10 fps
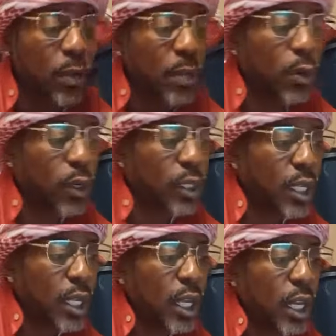Morris,
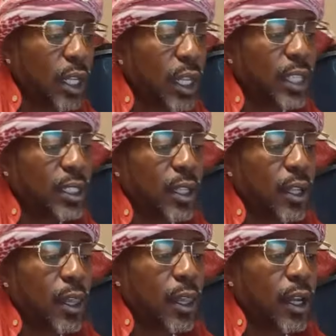unless
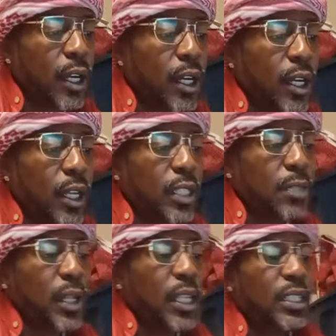it's
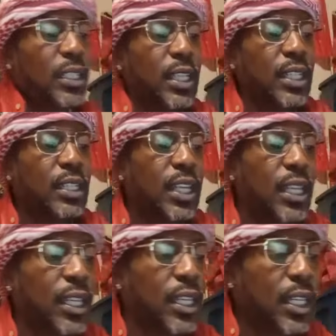malicious intent,
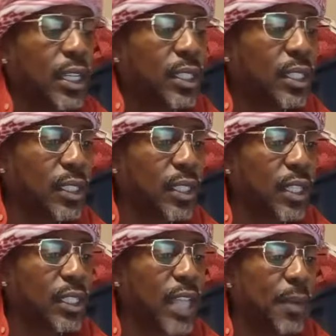since
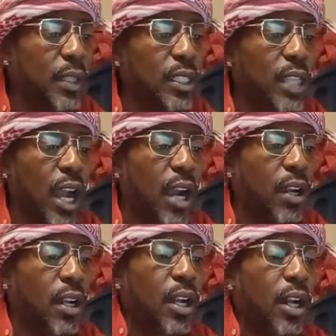such damages are
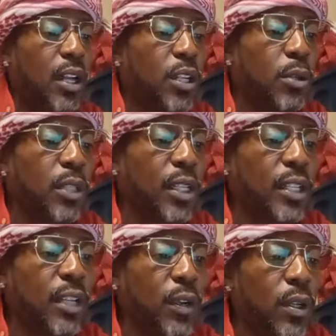unusually
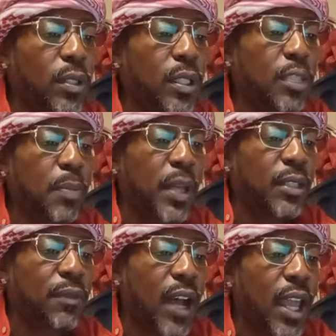difficult to
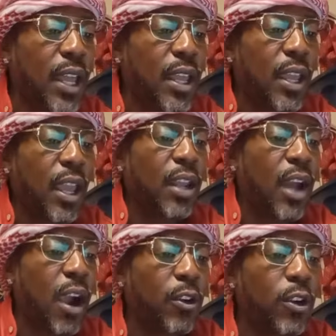specify and
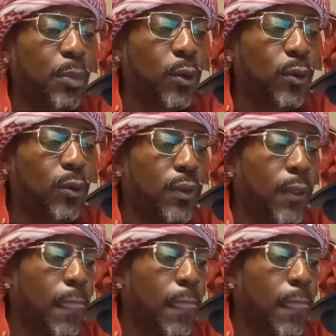harder to prove.